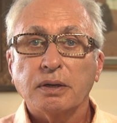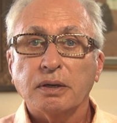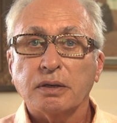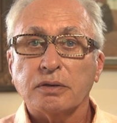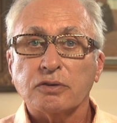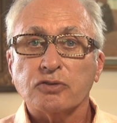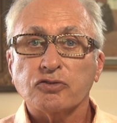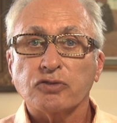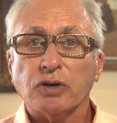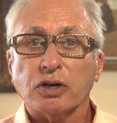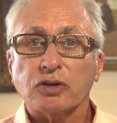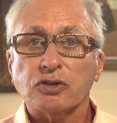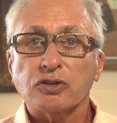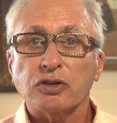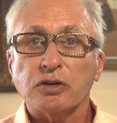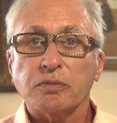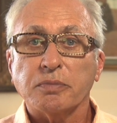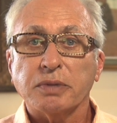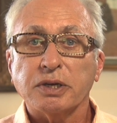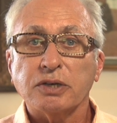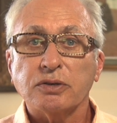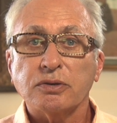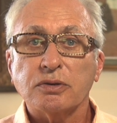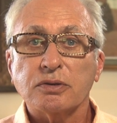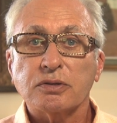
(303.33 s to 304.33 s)
Instruction
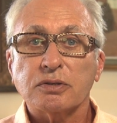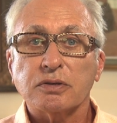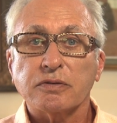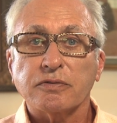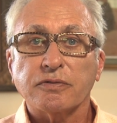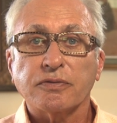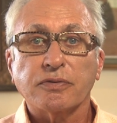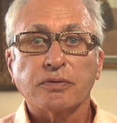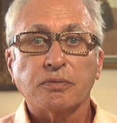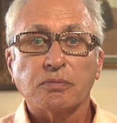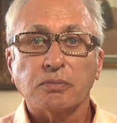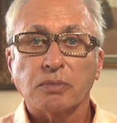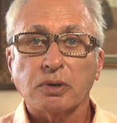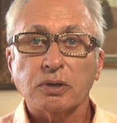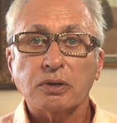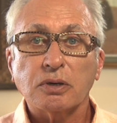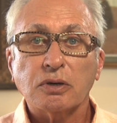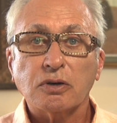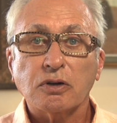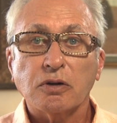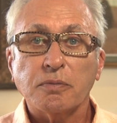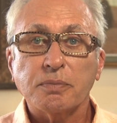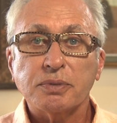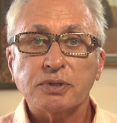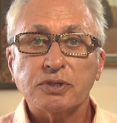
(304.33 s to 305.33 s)
made use of model
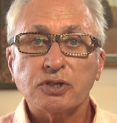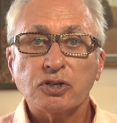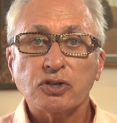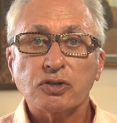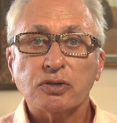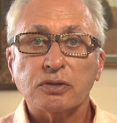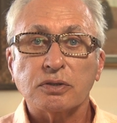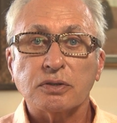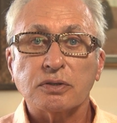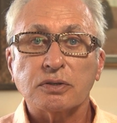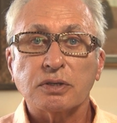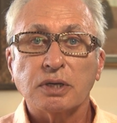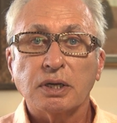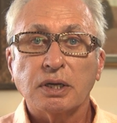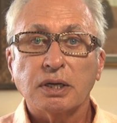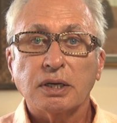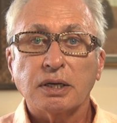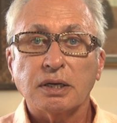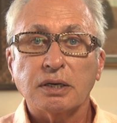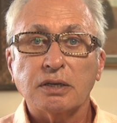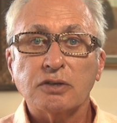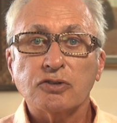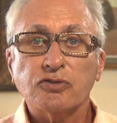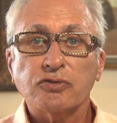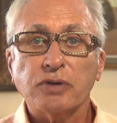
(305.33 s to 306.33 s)
compositions,
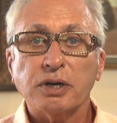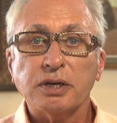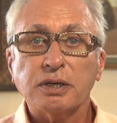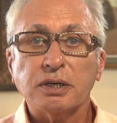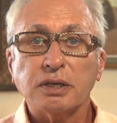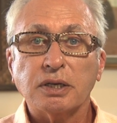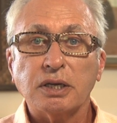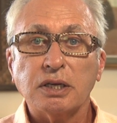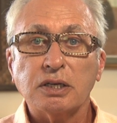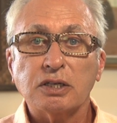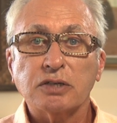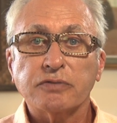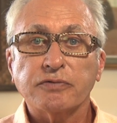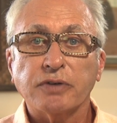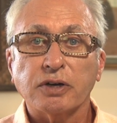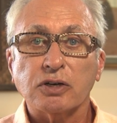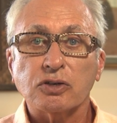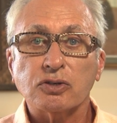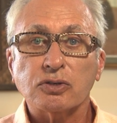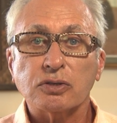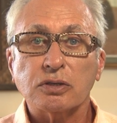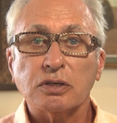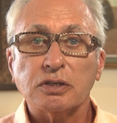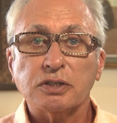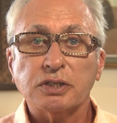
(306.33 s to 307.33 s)
illustrating each
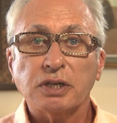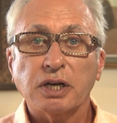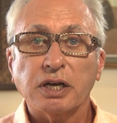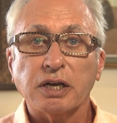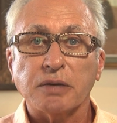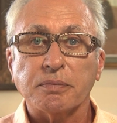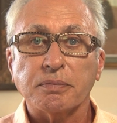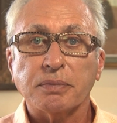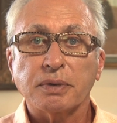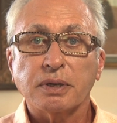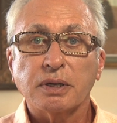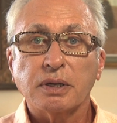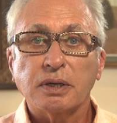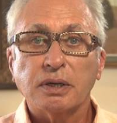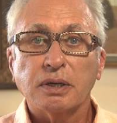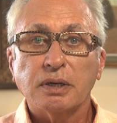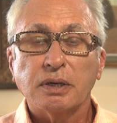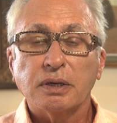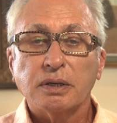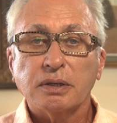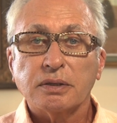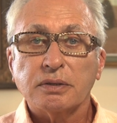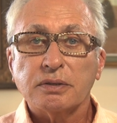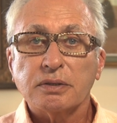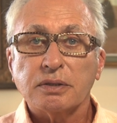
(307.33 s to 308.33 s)
functional type.
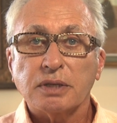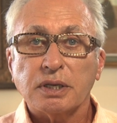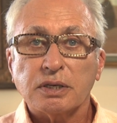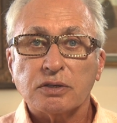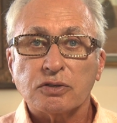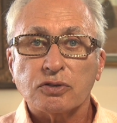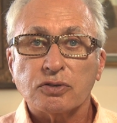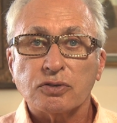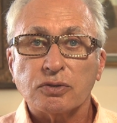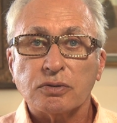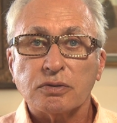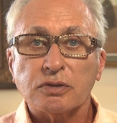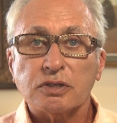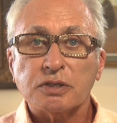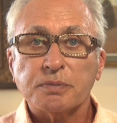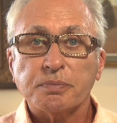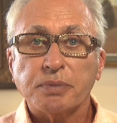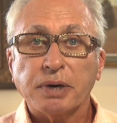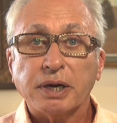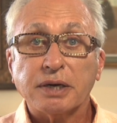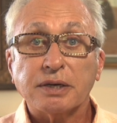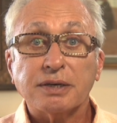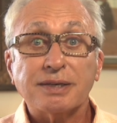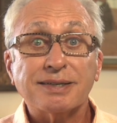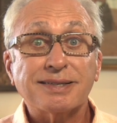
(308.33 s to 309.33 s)
And then students
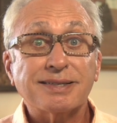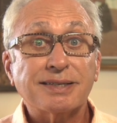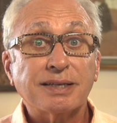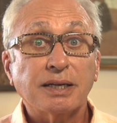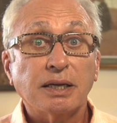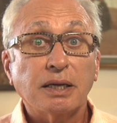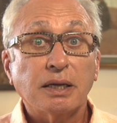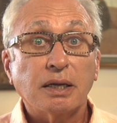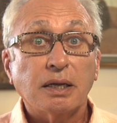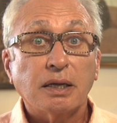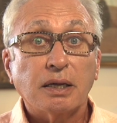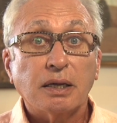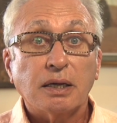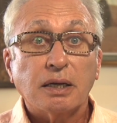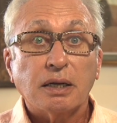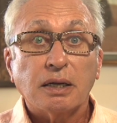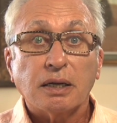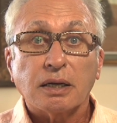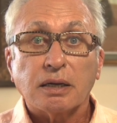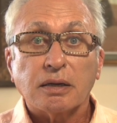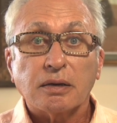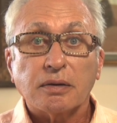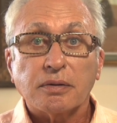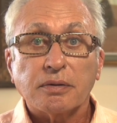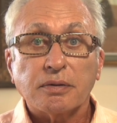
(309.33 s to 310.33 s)
practiced
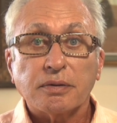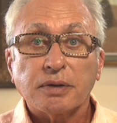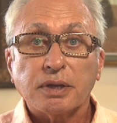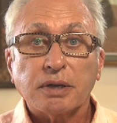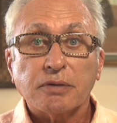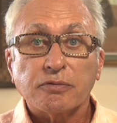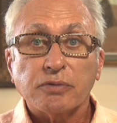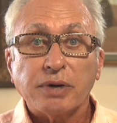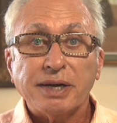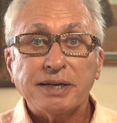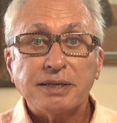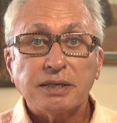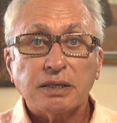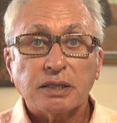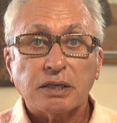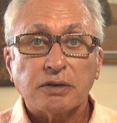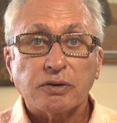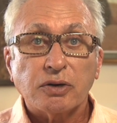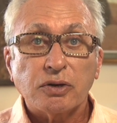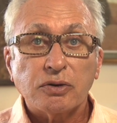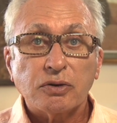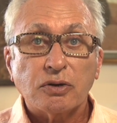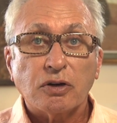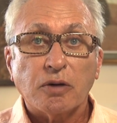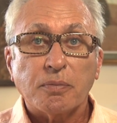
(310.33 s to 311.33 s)
writing
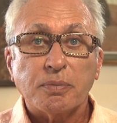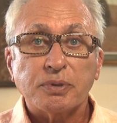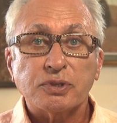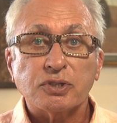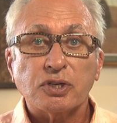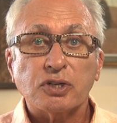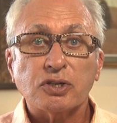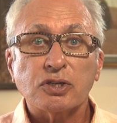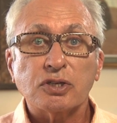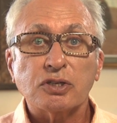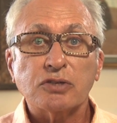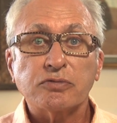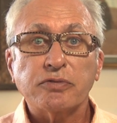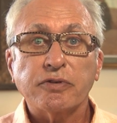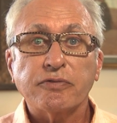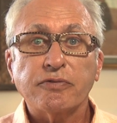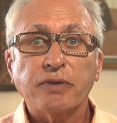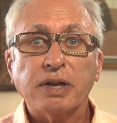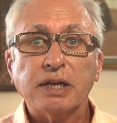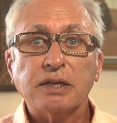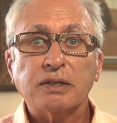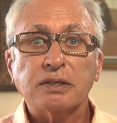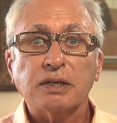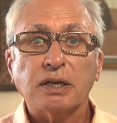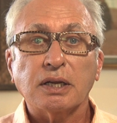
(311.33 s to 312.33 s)
their own compositions,
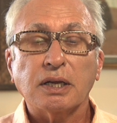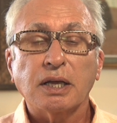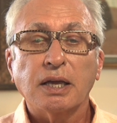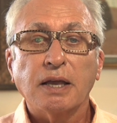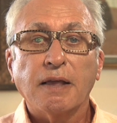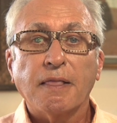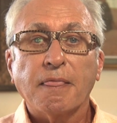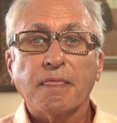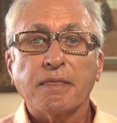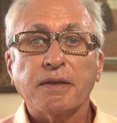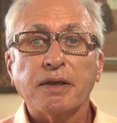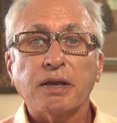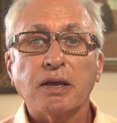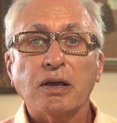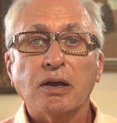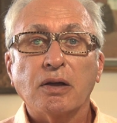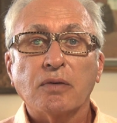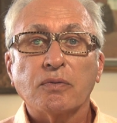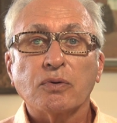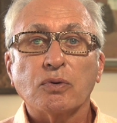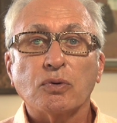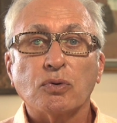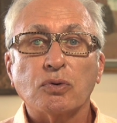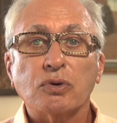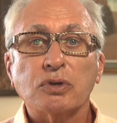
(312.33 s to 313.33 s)
reflecting the
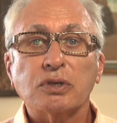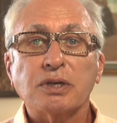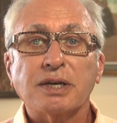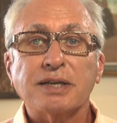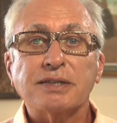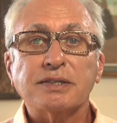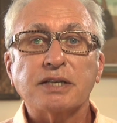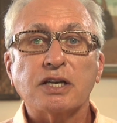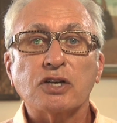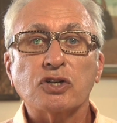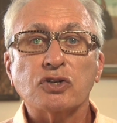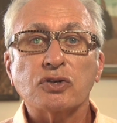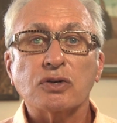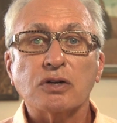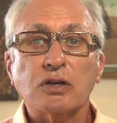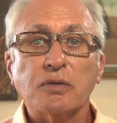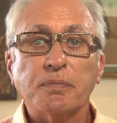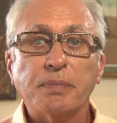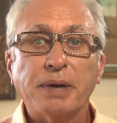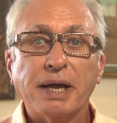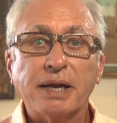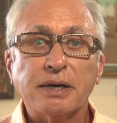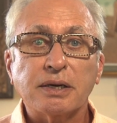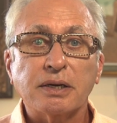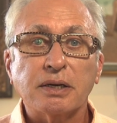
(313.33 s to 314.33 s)
organizational
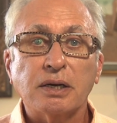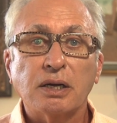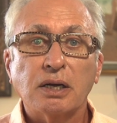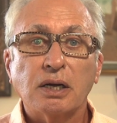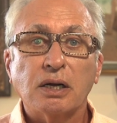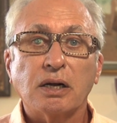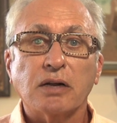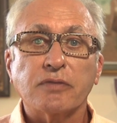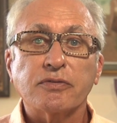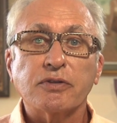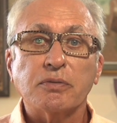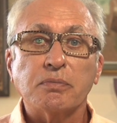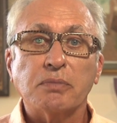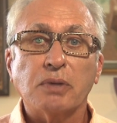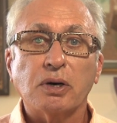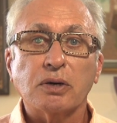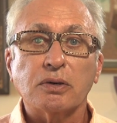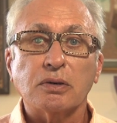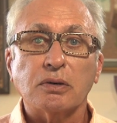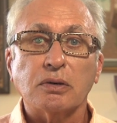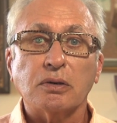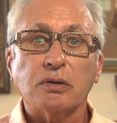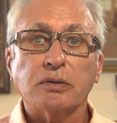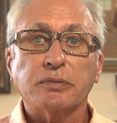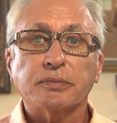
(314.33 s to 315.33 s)
pattern of the
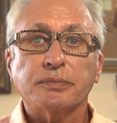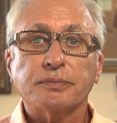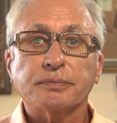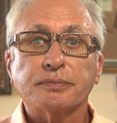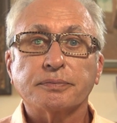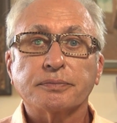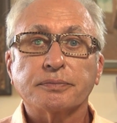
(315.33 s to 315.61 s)
model.